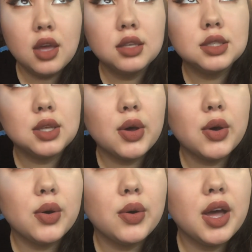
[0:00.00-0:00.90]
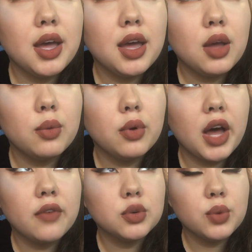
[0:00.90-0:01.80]
so we'll
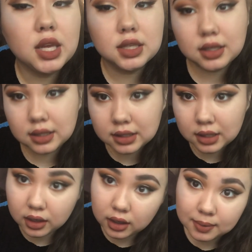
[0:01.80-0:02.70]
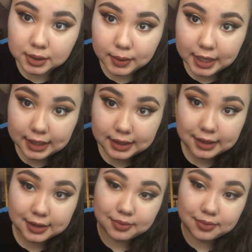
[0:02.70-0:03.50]
have to wait until the sun comes back.